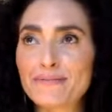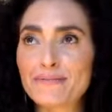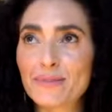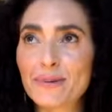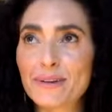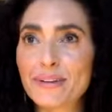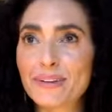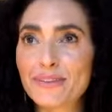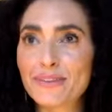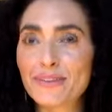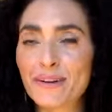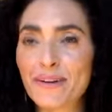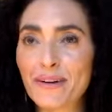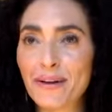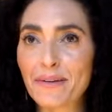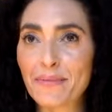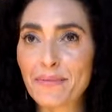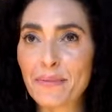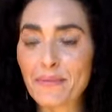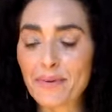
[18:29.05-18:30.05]
twenty years ago, I
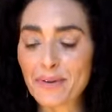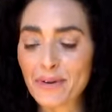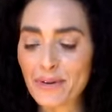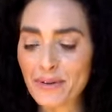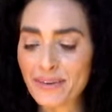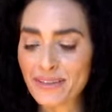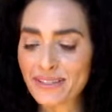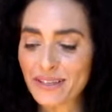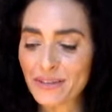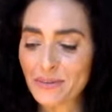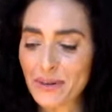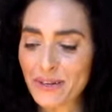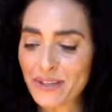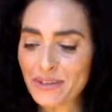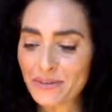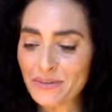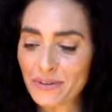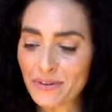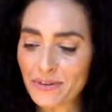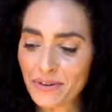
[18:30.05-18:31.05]
remember going to see Wayne
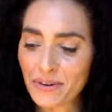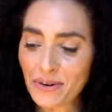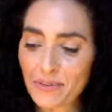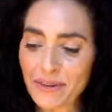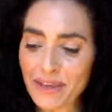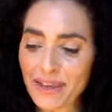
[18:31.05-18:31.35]
Shorter and Herbie